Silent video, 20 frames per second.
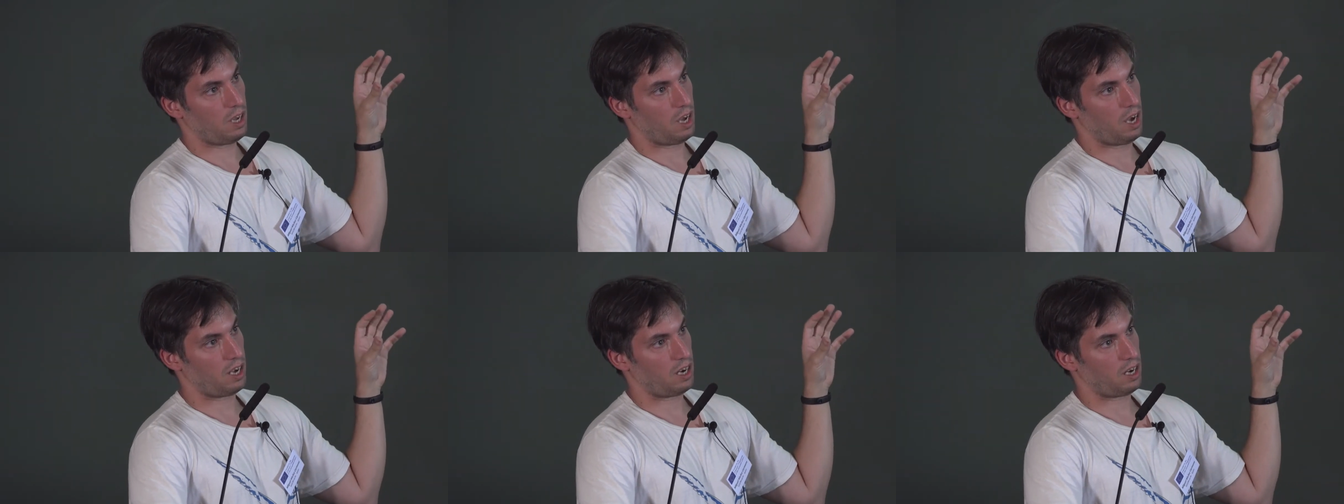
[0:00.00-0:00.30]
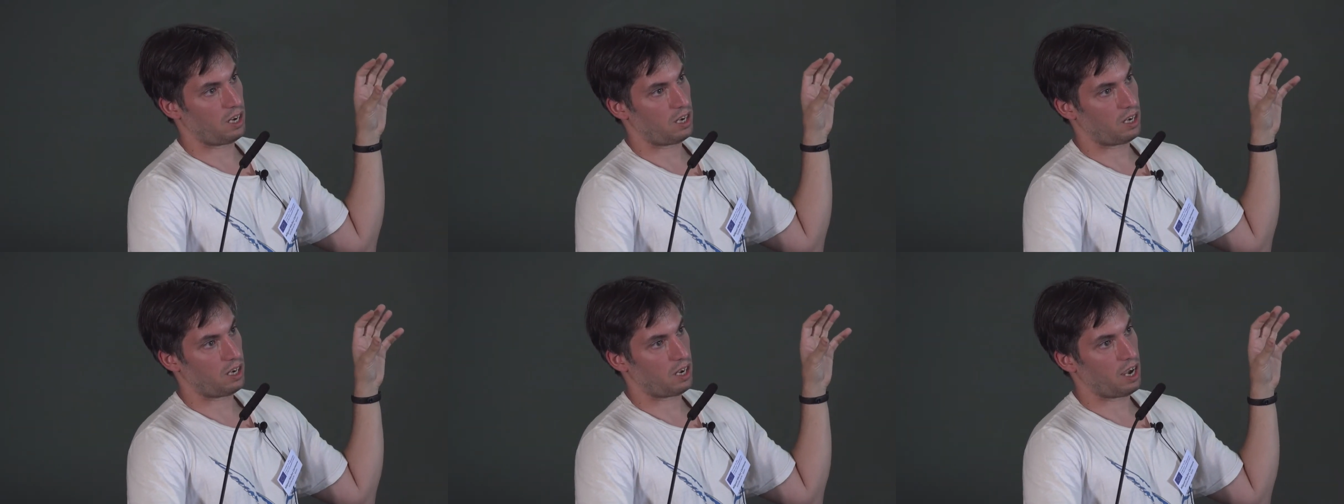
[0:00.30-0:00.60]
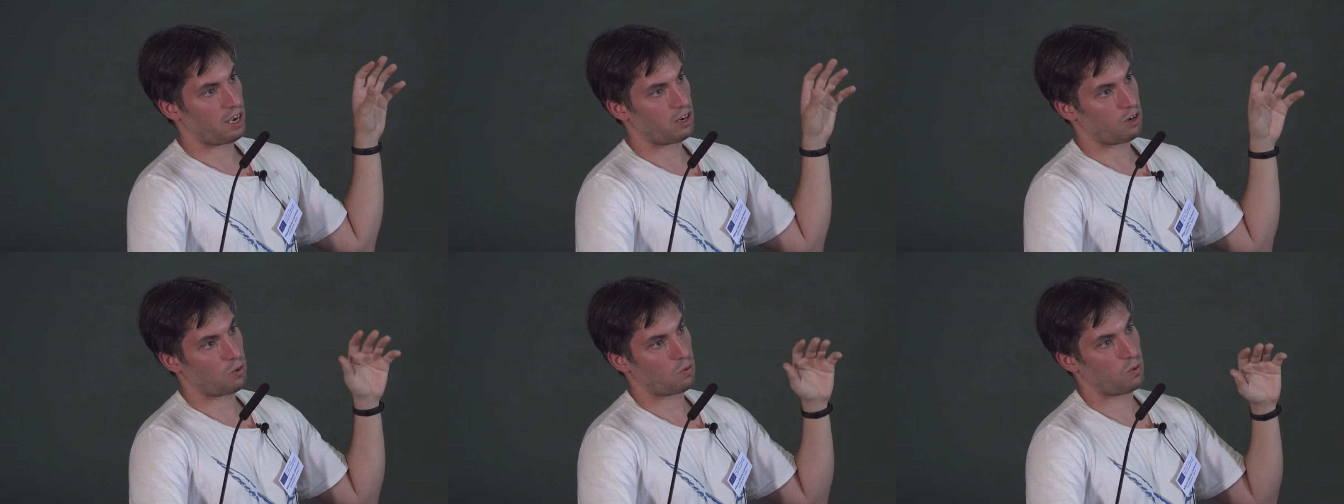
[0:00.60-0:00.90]

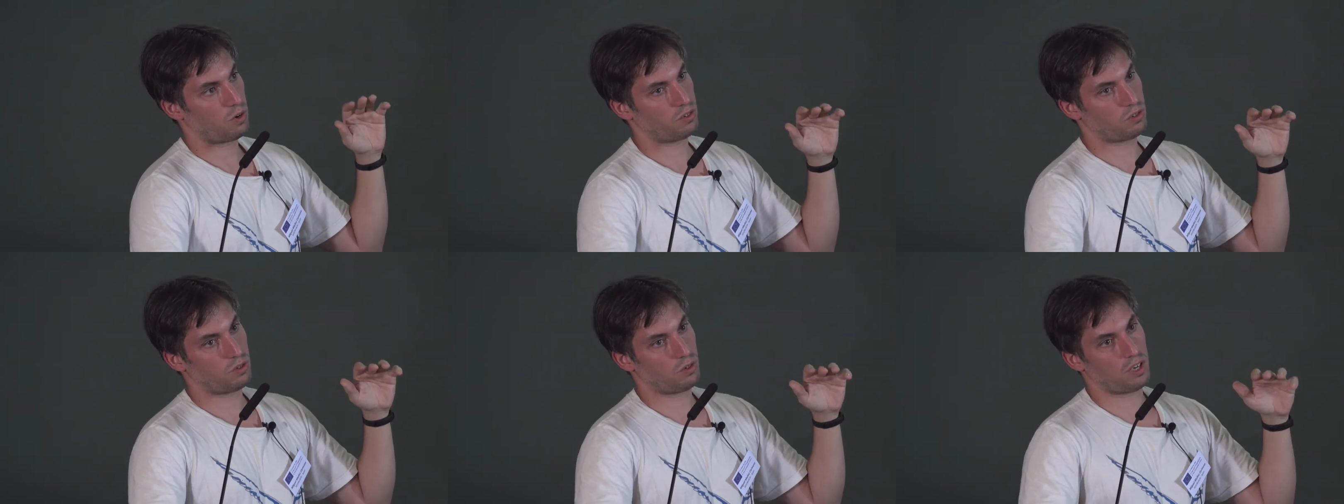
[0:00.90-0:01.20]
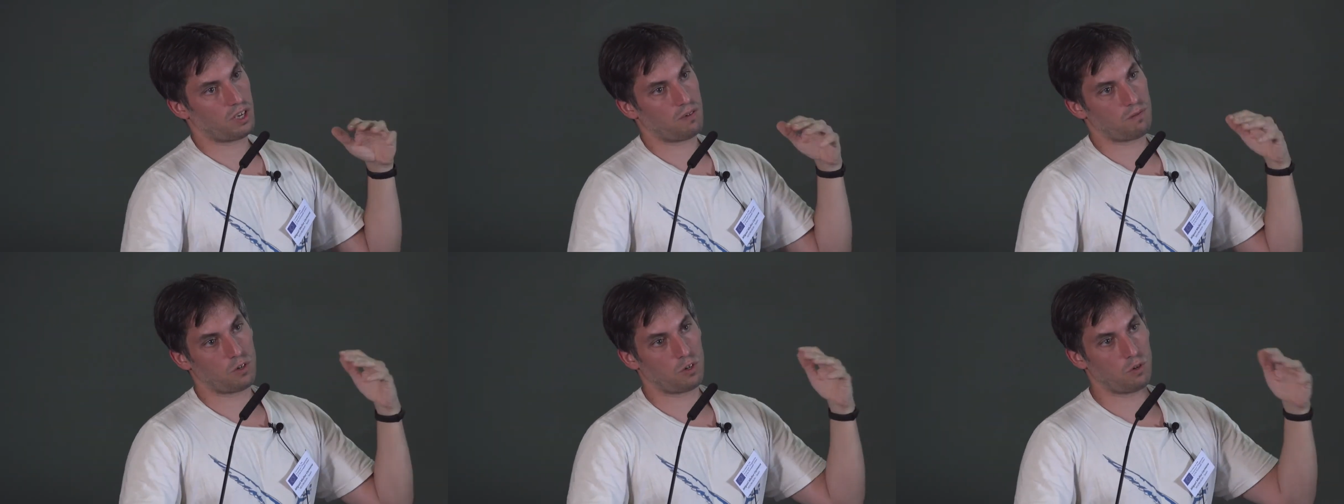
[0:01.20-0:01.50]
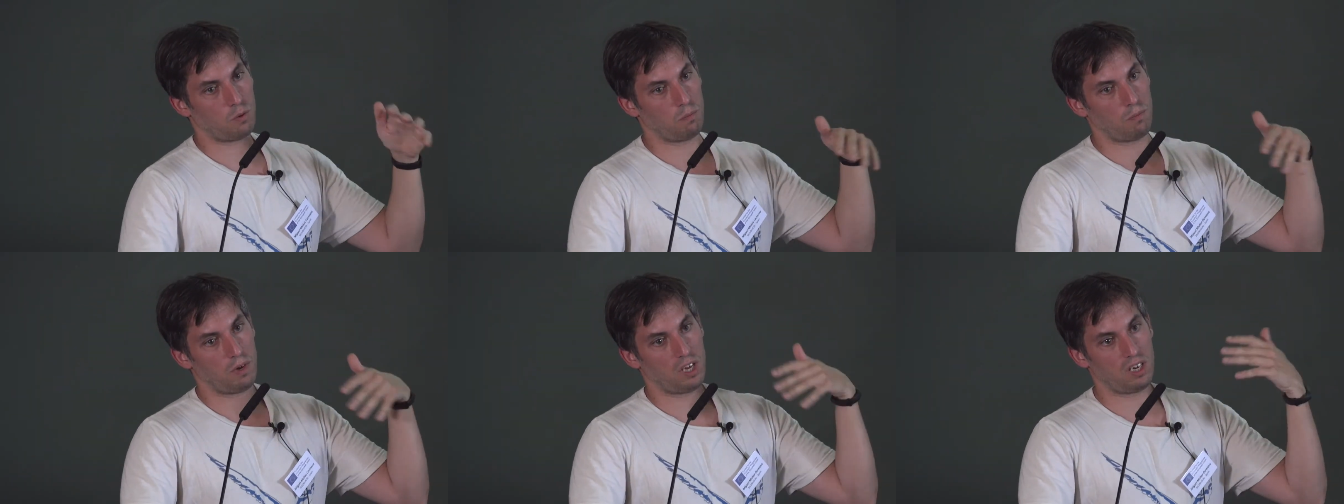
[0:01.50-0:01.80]
I don't want to give
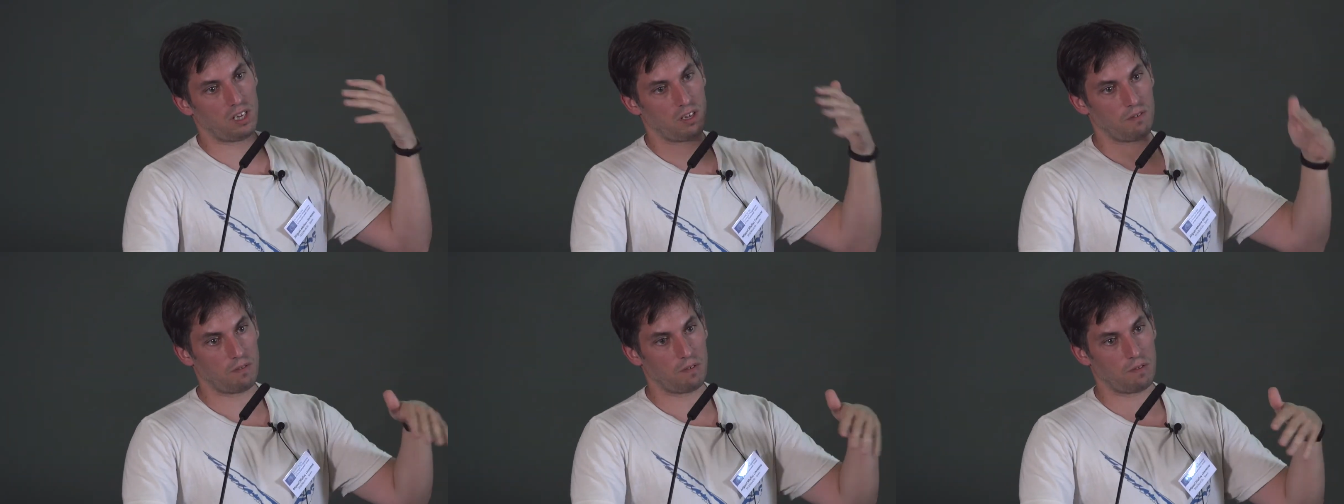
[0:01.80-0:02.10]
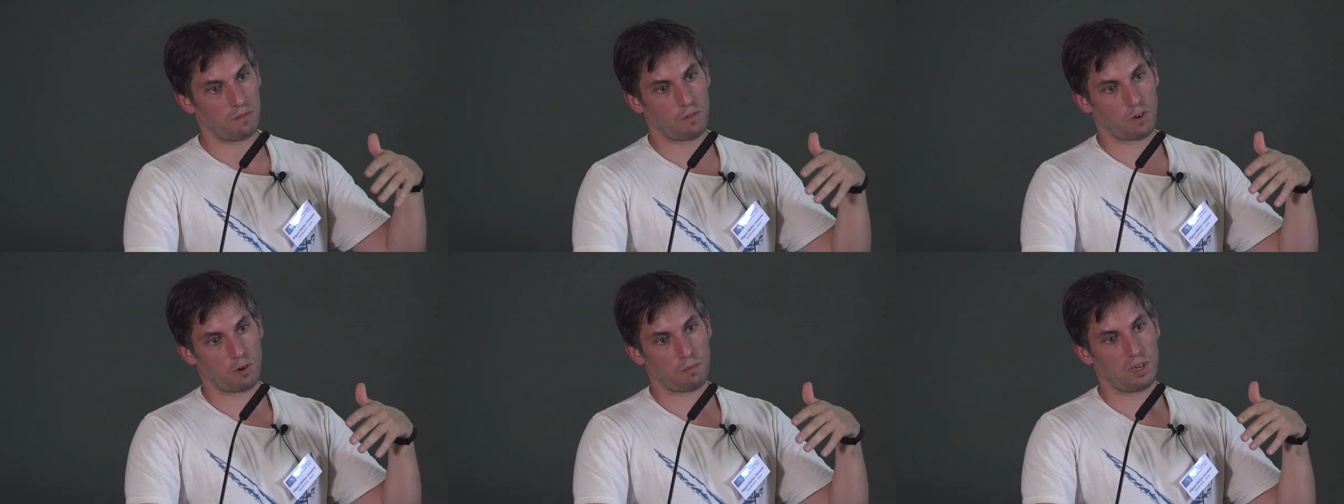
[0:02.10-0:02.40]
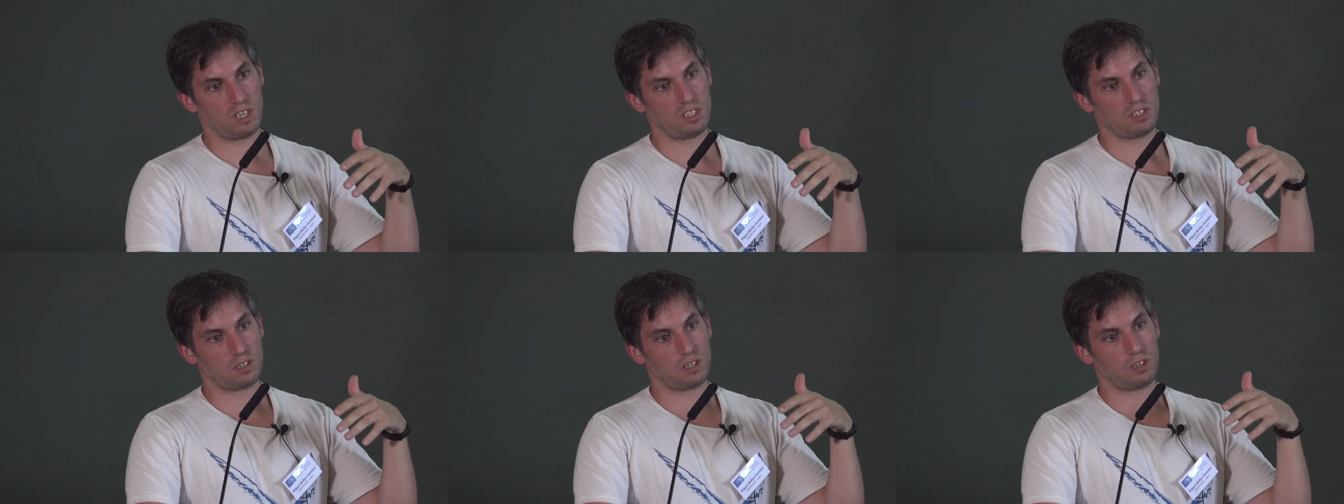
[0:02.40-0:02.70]
you many
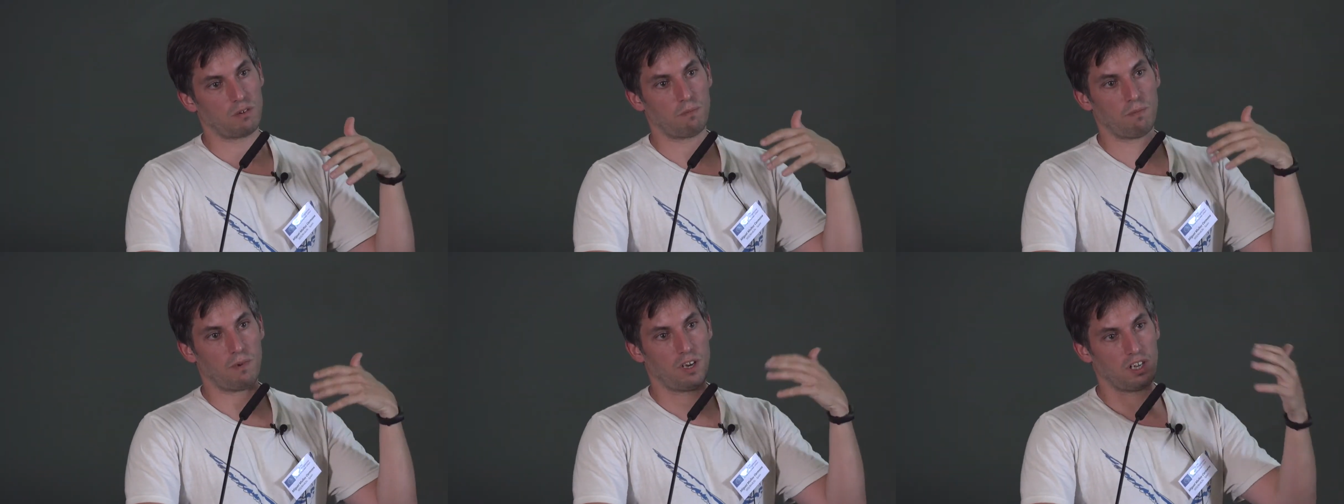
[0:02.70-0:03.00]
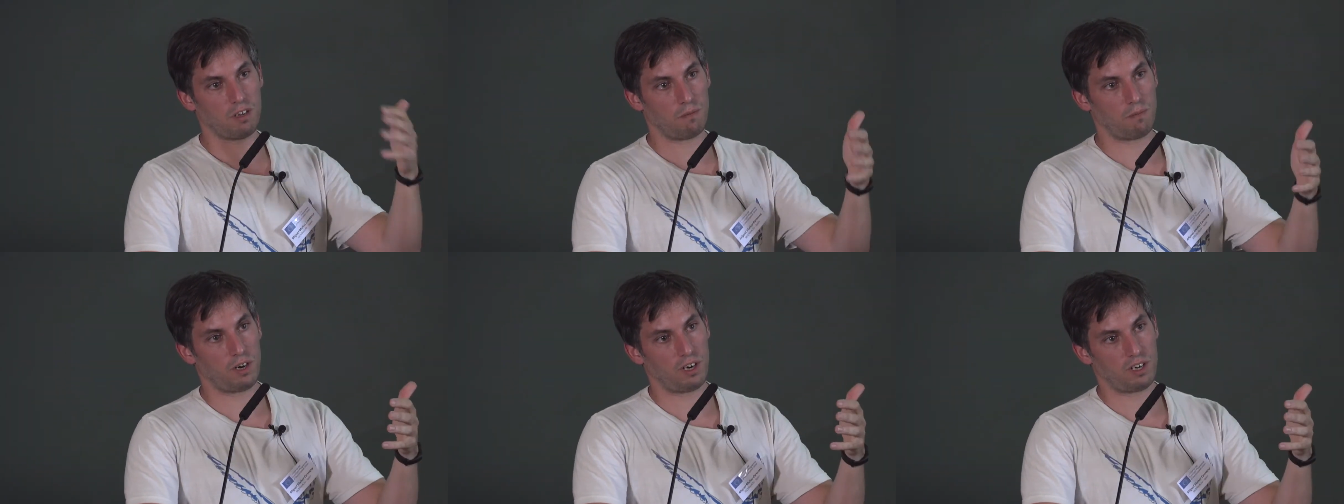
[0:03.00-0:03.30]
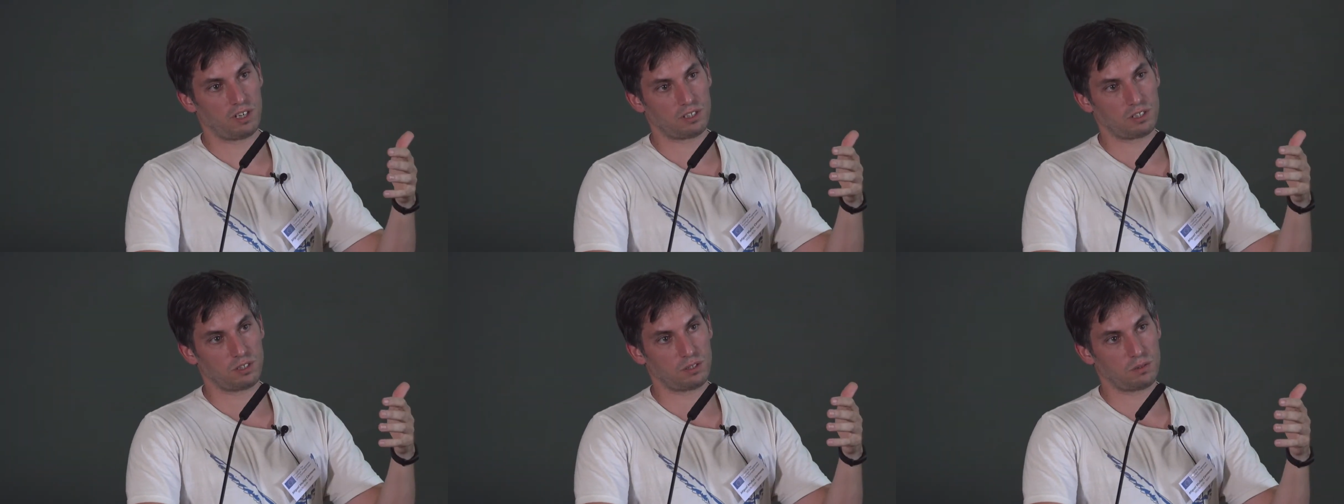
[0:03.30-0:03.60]
information of many
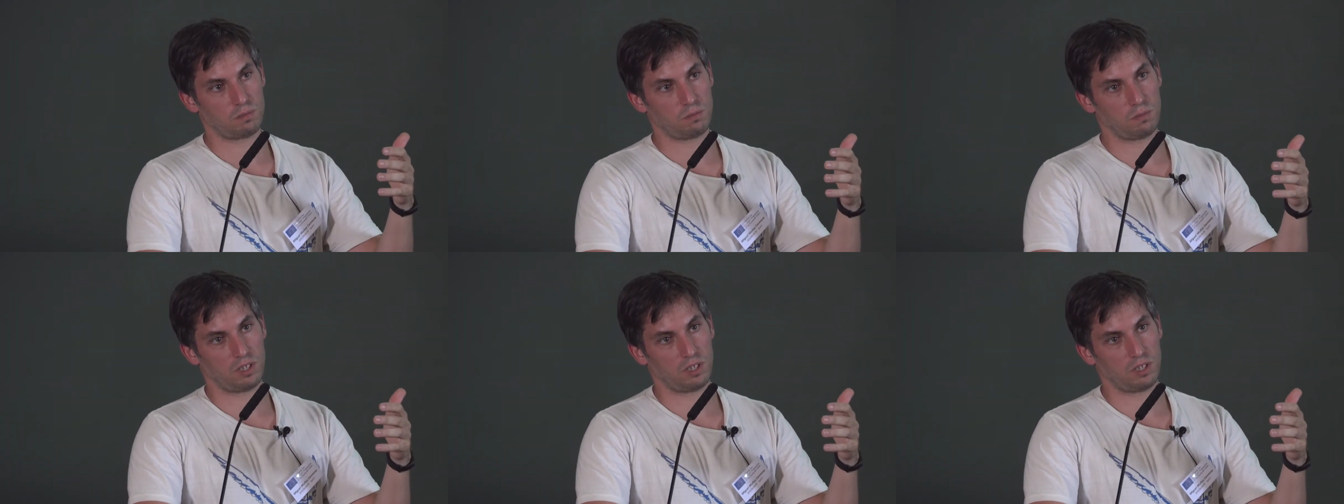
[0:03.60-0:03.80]
birds